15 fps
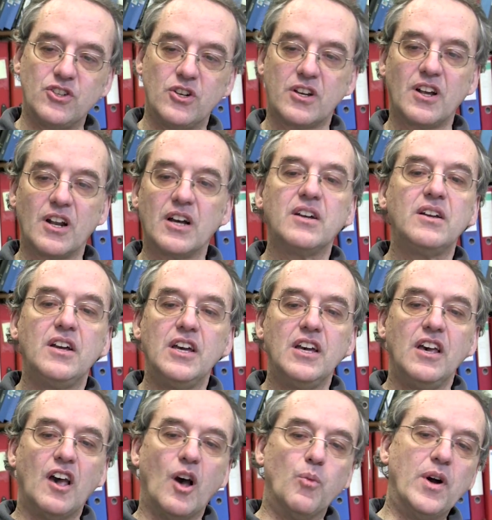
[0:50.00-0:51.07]
circular,
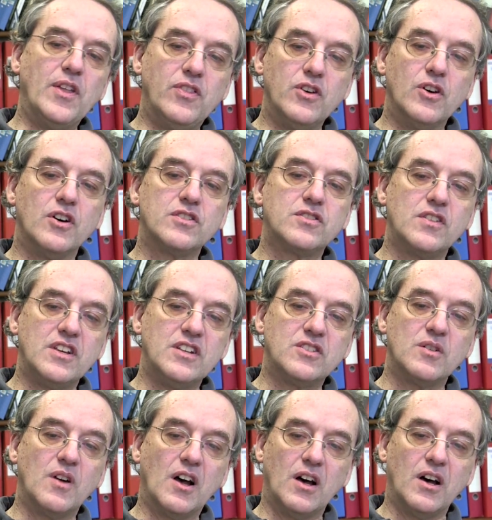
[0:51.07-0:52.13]
and when the Earth
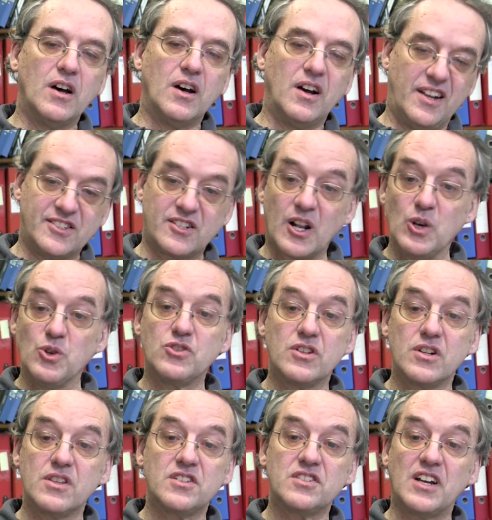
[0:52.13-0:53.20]
is, uh, is
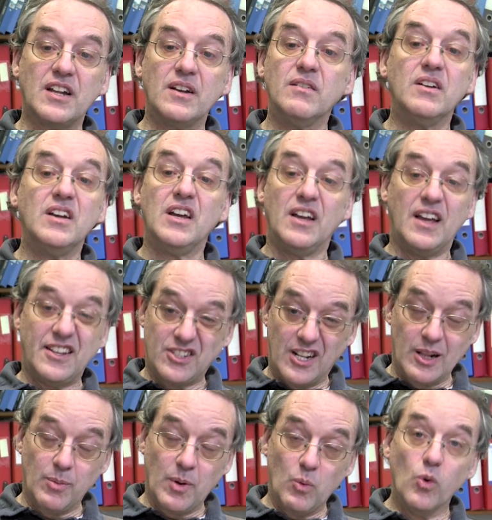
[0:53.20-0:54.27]
closer to the sun, it's
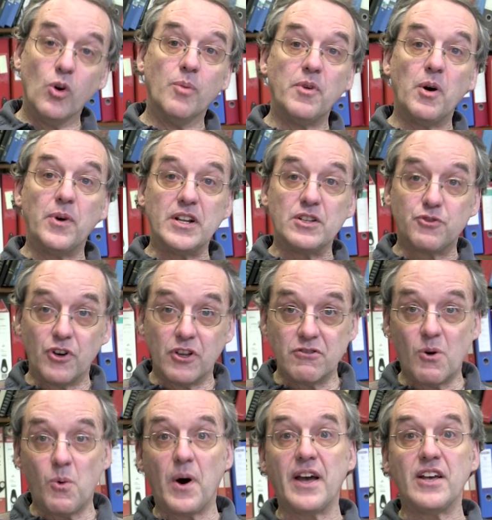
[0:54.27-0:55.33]
a little bit warmer. When it's
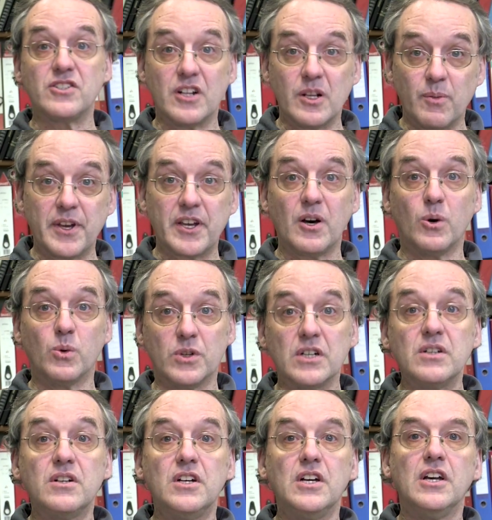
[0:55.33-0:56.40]
further away, it's a little bit
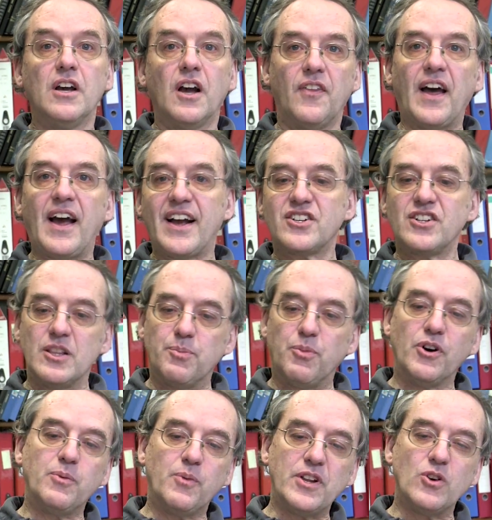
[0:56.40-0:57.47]
colder. And that actually, the
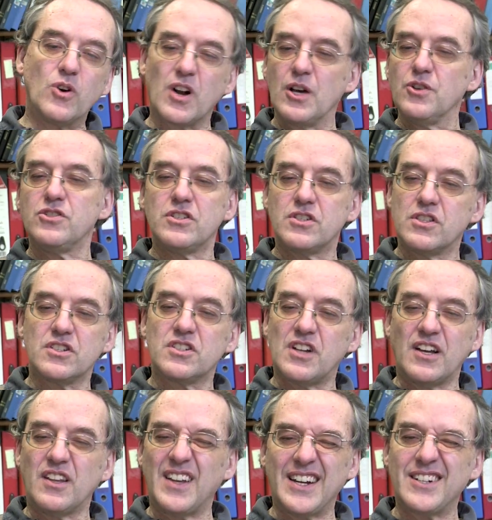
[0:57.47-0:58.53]
point when you're closest to the
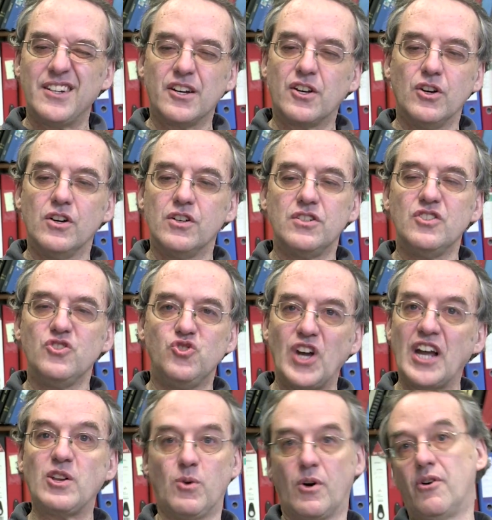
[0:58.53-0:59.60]
sun actually occurs in
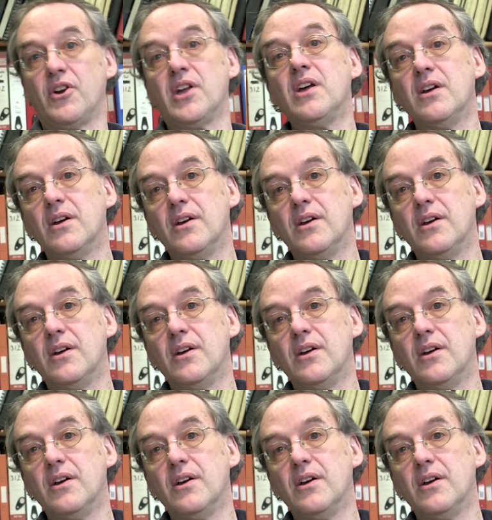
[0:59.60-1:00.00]
January.